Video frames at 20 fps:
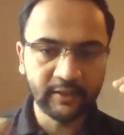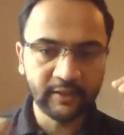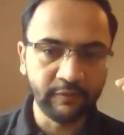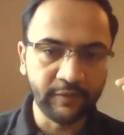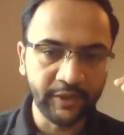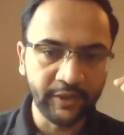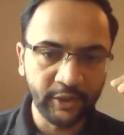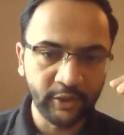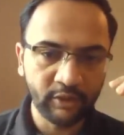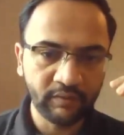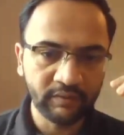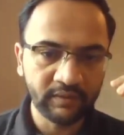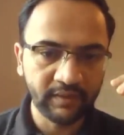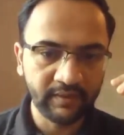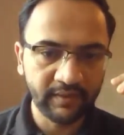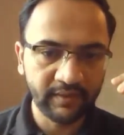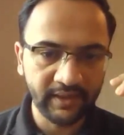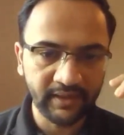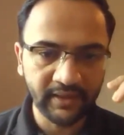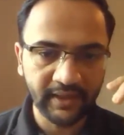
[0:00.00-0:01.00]
a video of
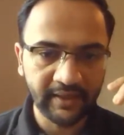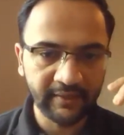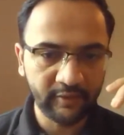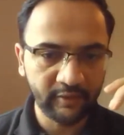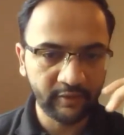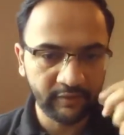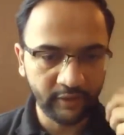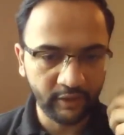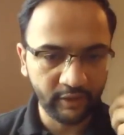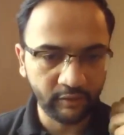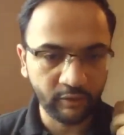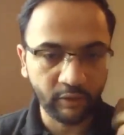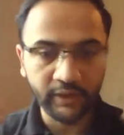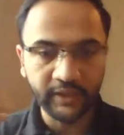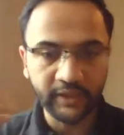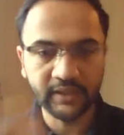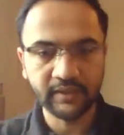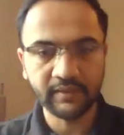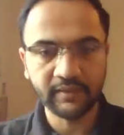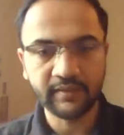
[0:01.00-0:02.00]
the scene as if you're
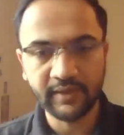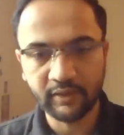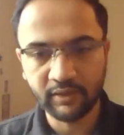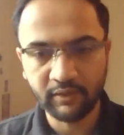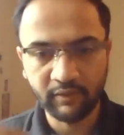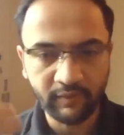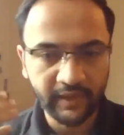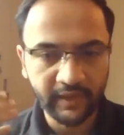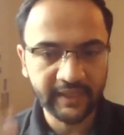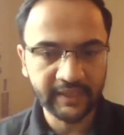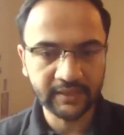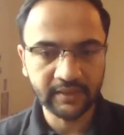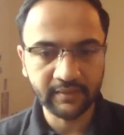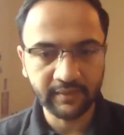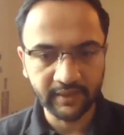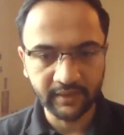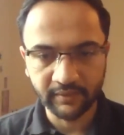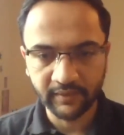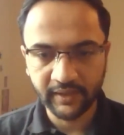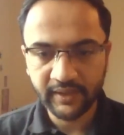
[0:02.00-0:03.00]
walking in the scene or flying in the
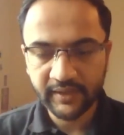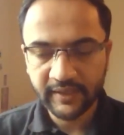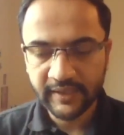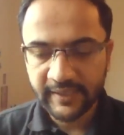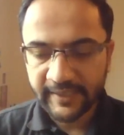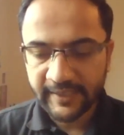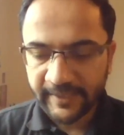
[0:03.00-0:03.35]
scene, right?